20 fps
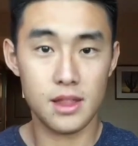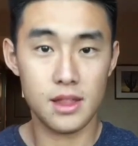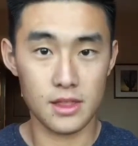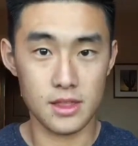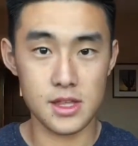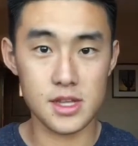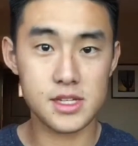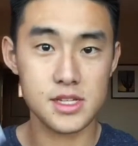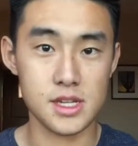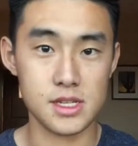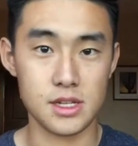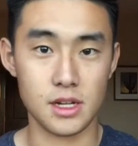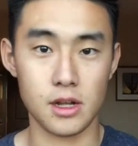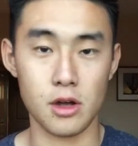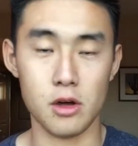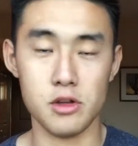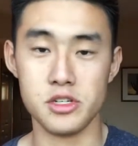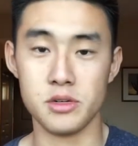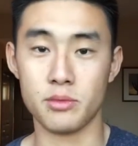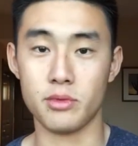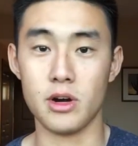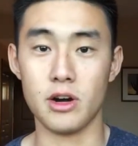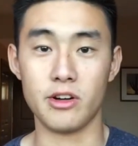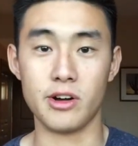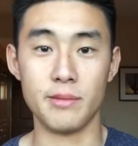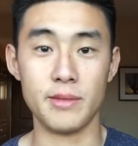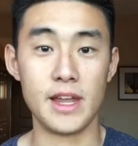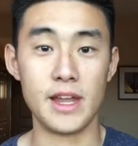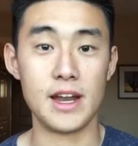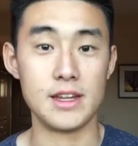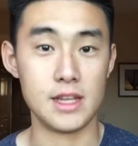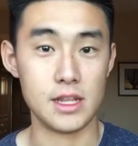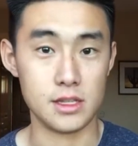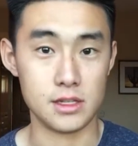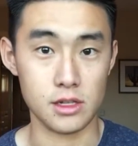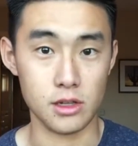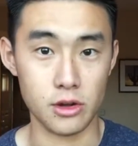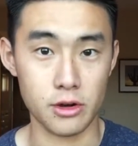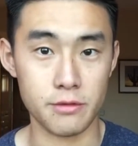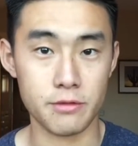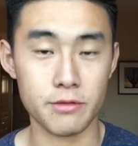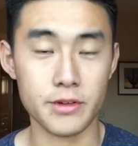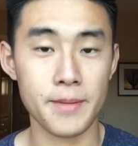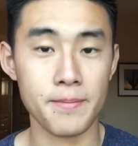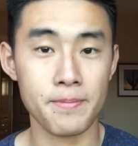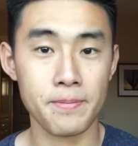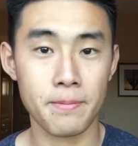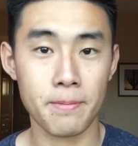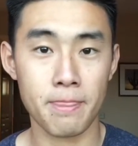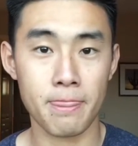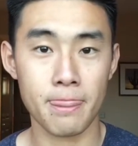this is the coaching program that I need to learn from.